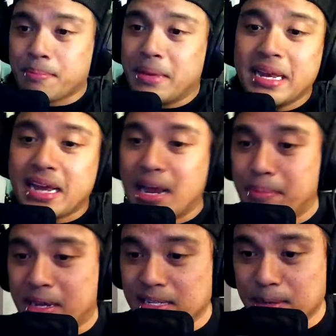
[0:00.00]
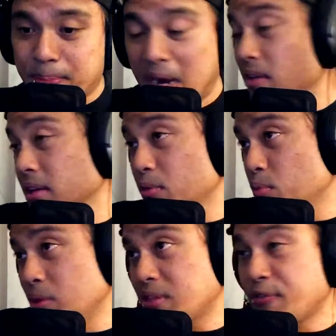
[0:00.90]
midnight because apparently,
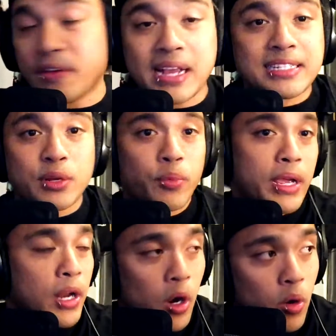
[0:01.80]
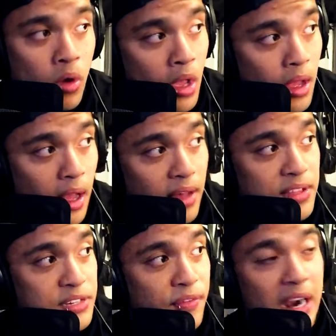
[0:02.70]
with the facts that we know,
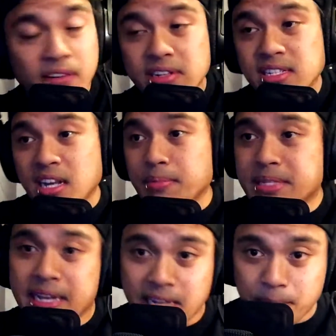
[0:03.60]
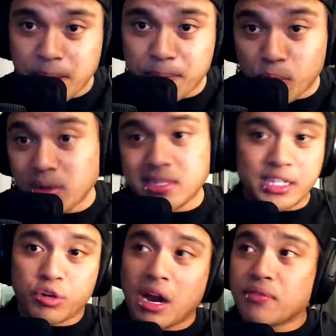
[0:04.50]
this virus stops killing people once
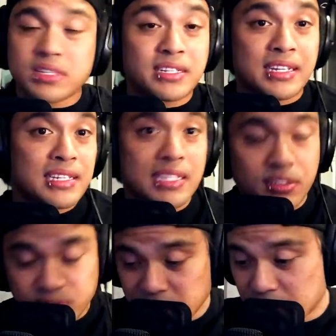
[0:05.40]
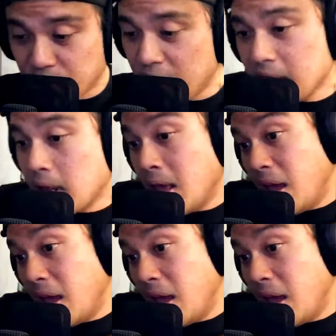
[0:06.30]
it travels a distance of 6 feet.